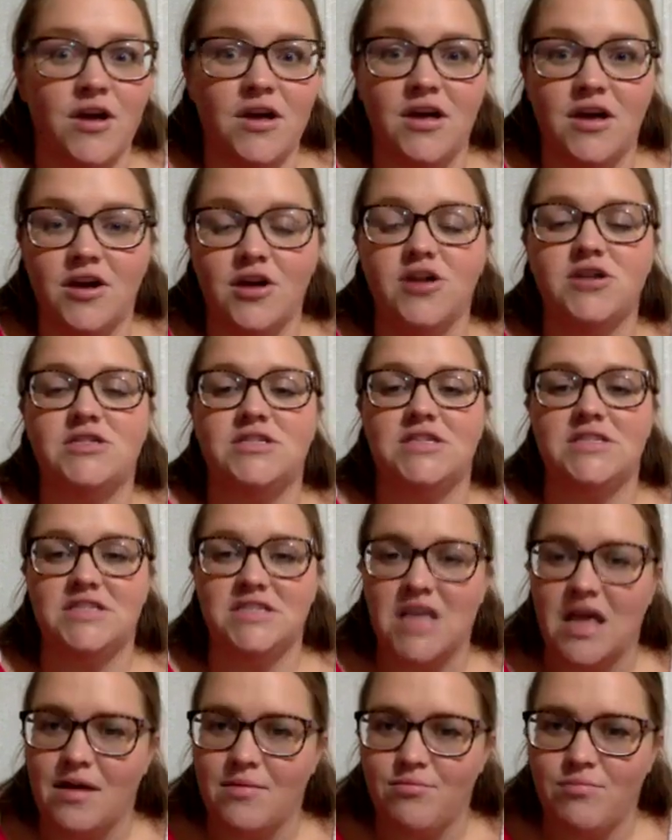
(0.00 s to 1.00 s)
year it's the
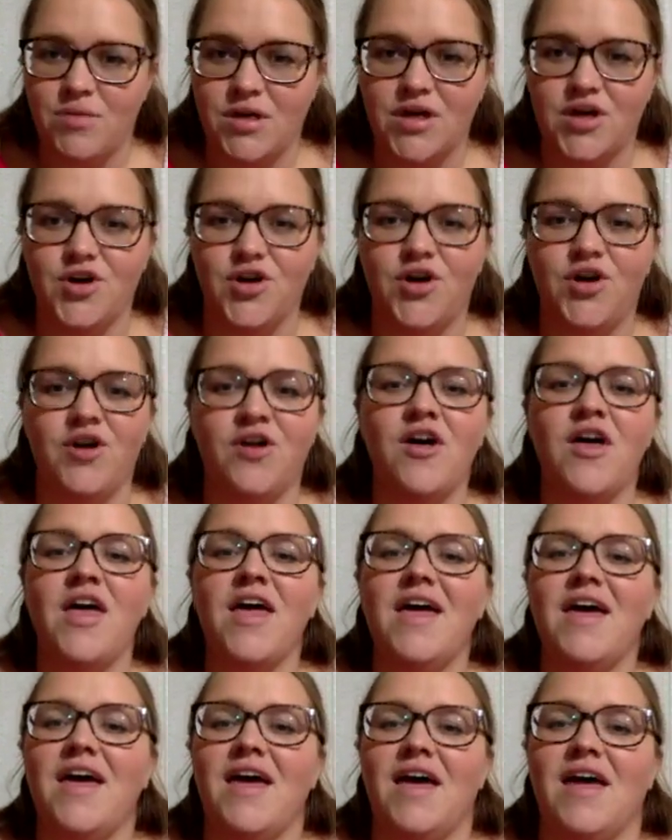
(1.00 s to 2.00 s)
same meal,
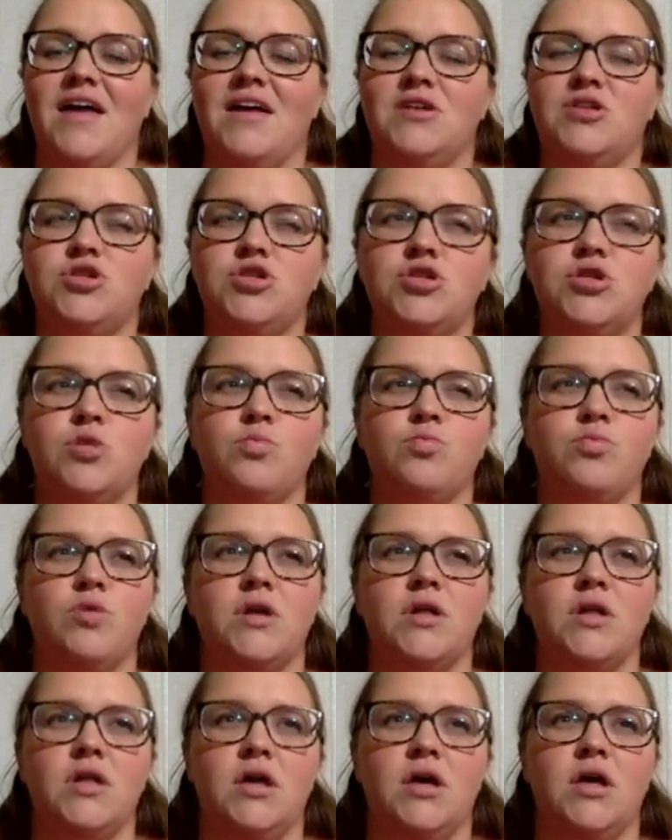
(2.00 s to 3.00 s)
and it's just a
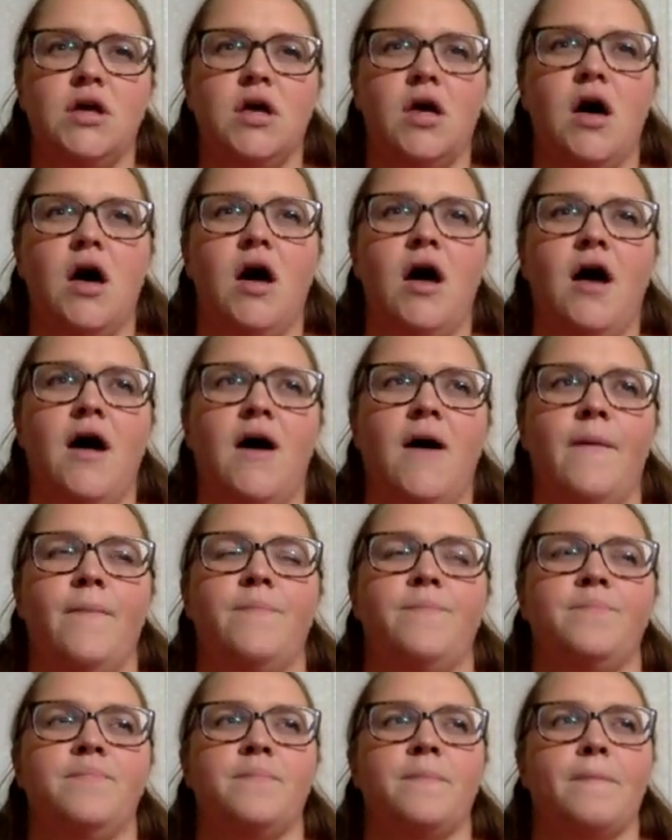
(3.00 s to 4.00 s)
really
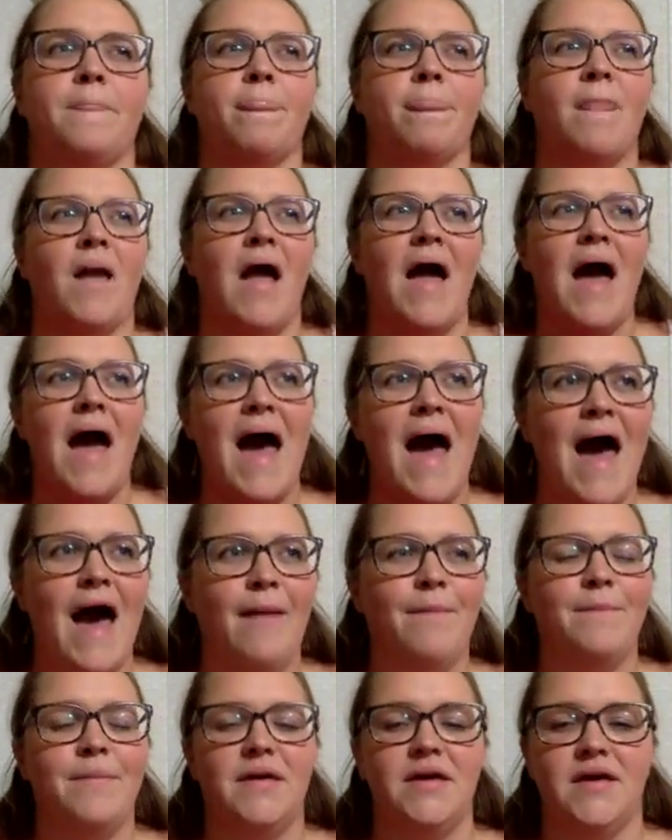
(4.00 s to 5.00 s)

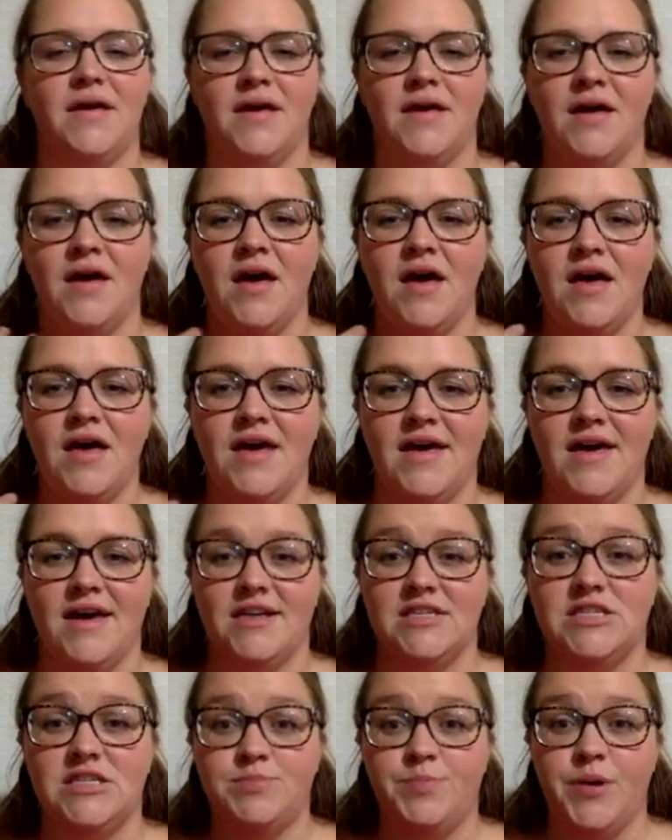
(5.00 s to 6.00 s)
happy
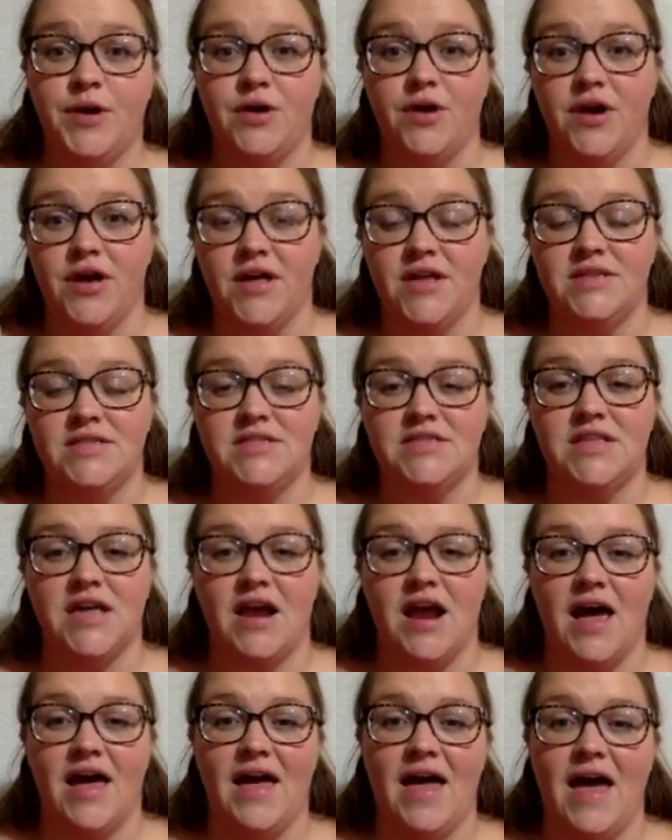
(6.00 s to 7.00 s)
experience that
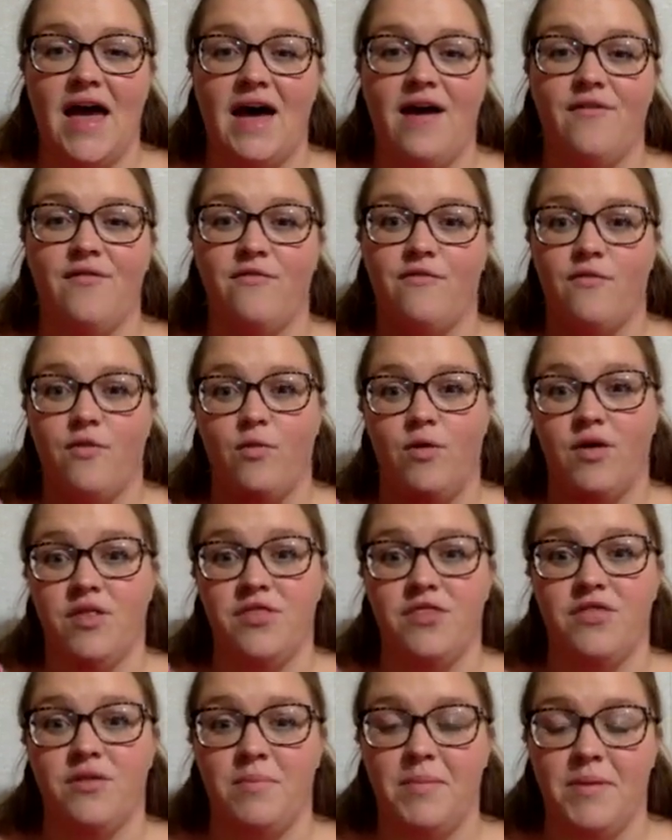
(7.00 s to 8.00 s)
I have with
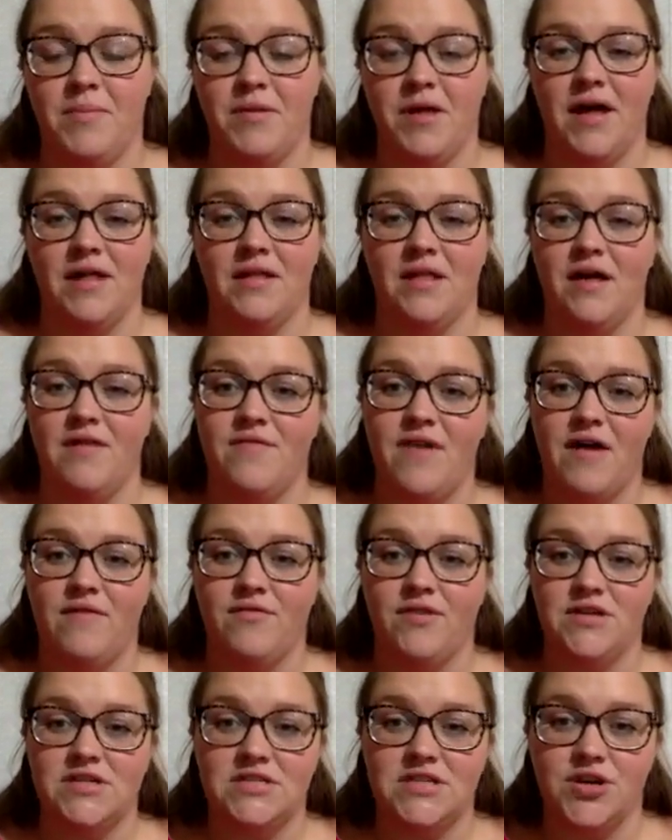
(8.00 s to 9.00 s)
the people I love
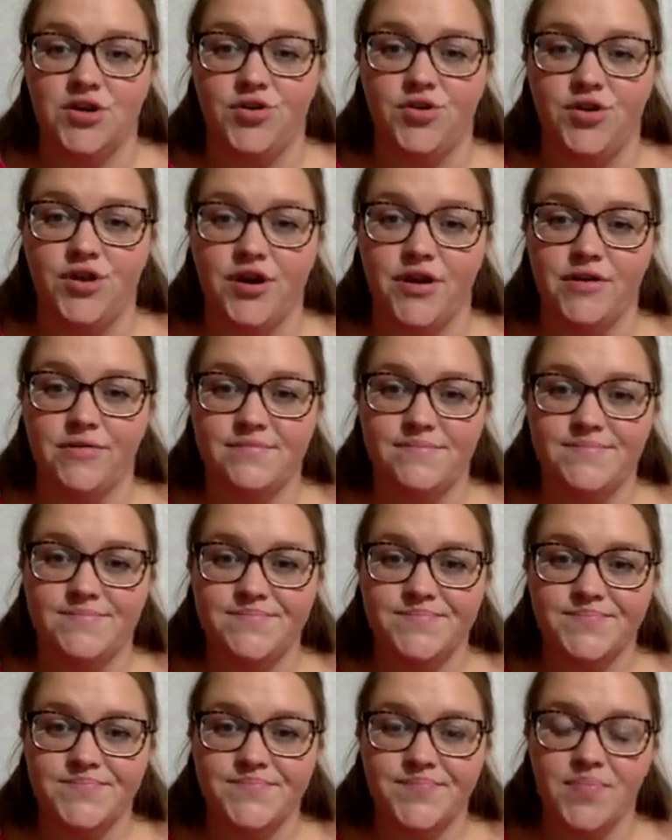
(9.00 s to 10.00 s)
every single year.
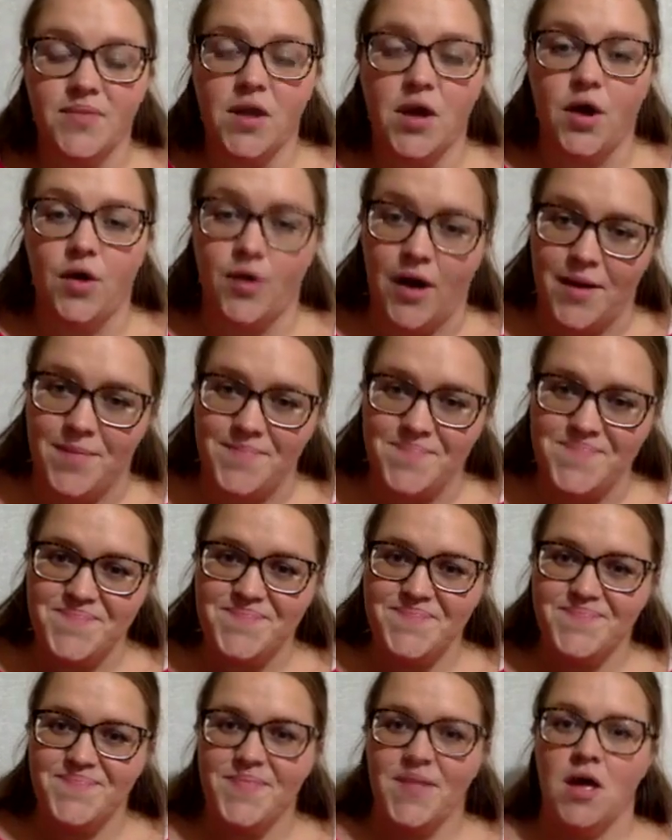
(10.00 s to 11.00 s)
Okay,
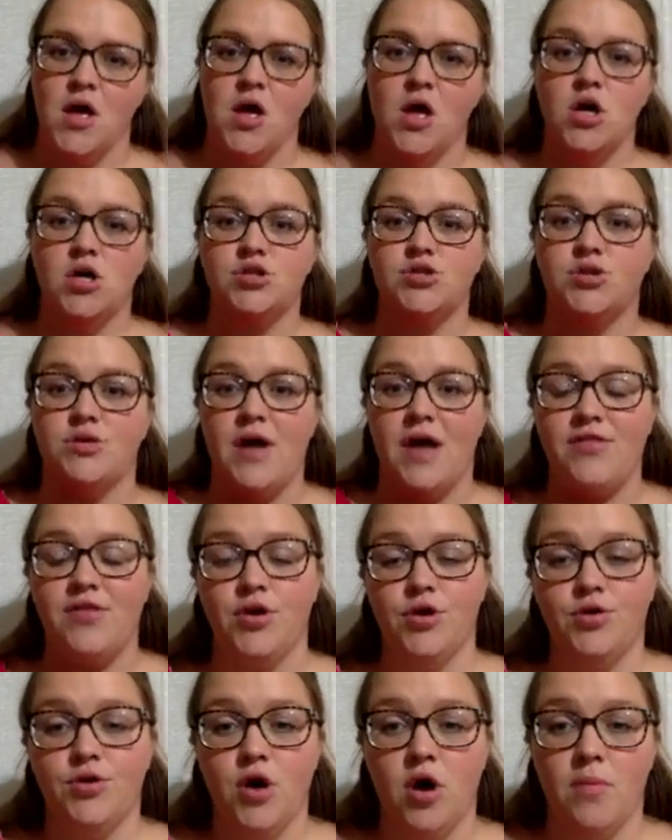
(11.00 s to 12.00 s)
so now that
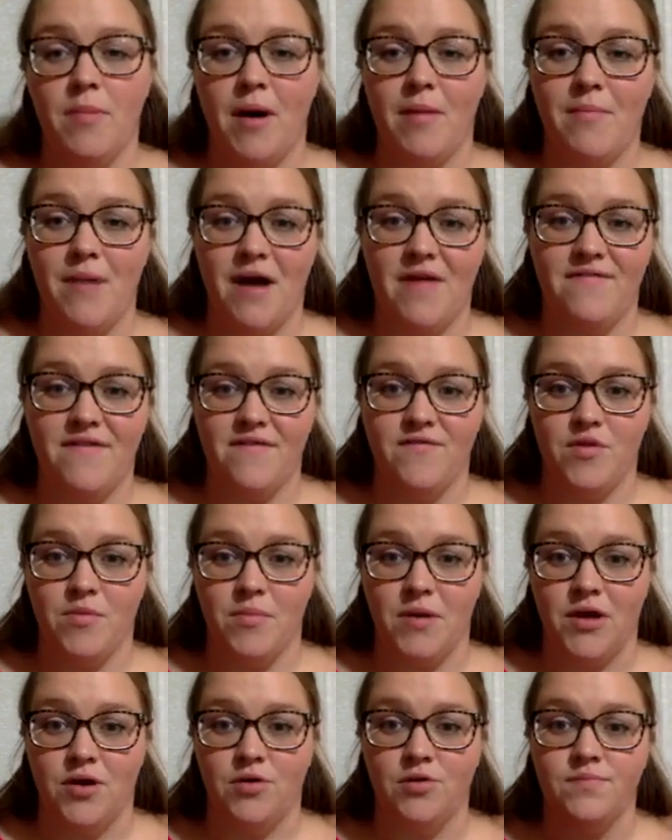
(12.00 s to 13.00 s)
you know about my favorite
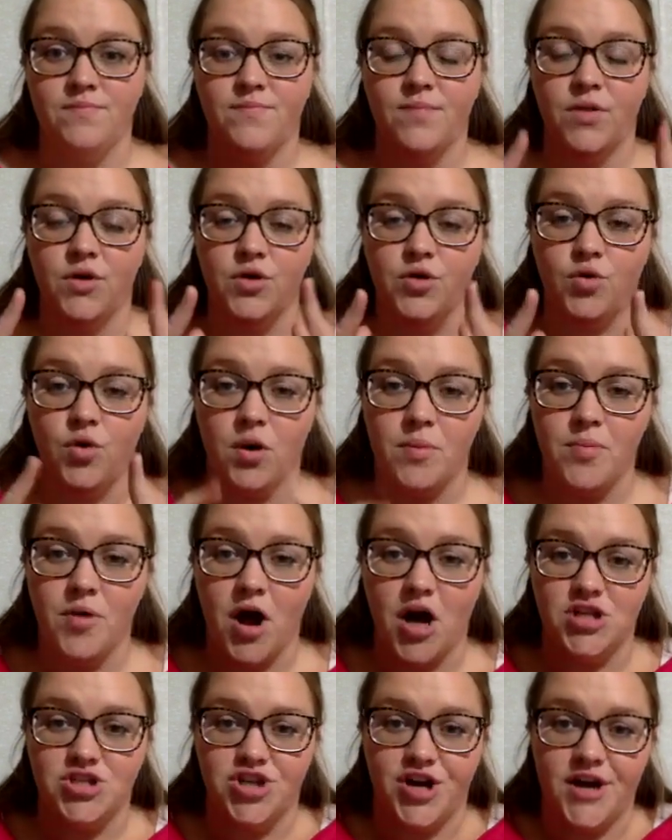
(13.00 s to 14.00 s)
meal, your
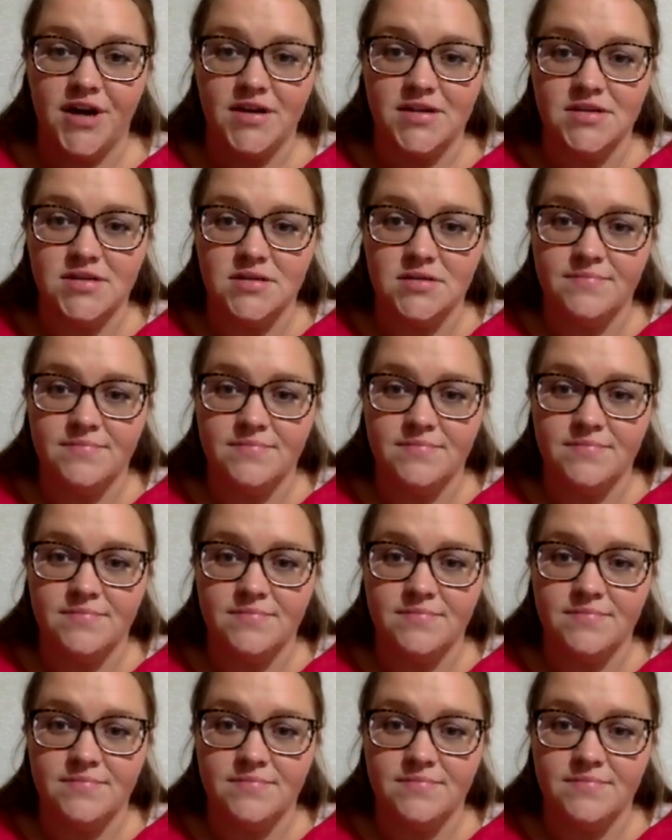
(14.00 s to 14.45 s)
project